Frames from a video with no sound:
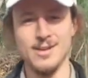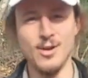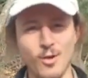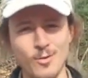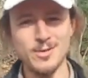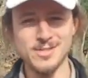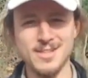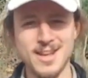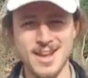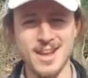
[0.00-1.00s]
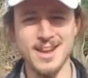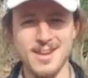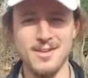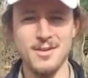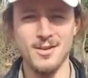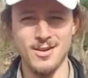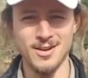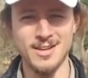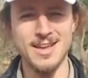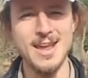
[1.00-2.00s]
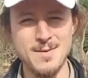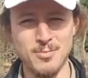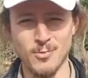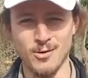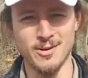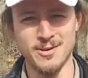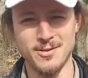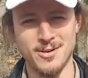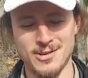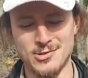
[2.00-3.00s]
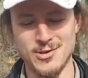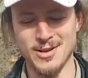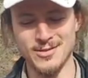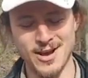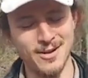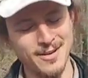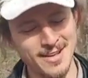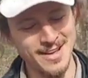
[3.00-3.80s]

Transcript: You always need a keyboard on the trail. No.